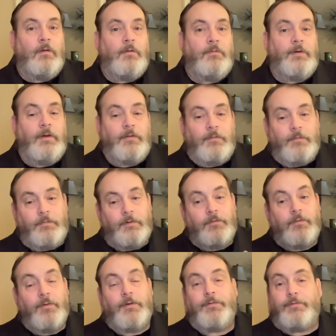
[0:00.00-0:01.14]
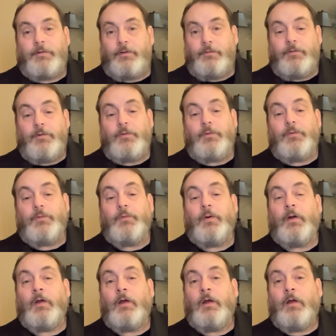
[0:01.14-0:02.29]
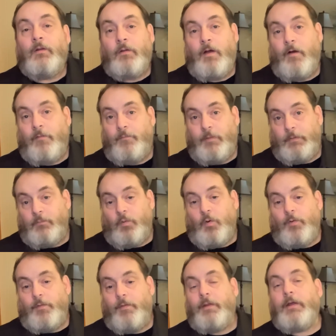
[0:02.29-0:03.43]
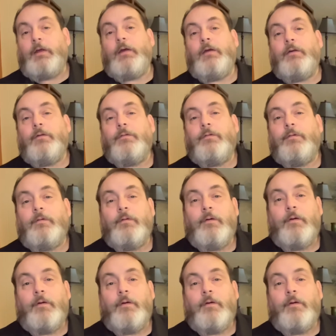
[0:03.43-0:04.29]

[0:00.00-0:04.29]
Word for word: Jesus says, Christian, do you love me more than these?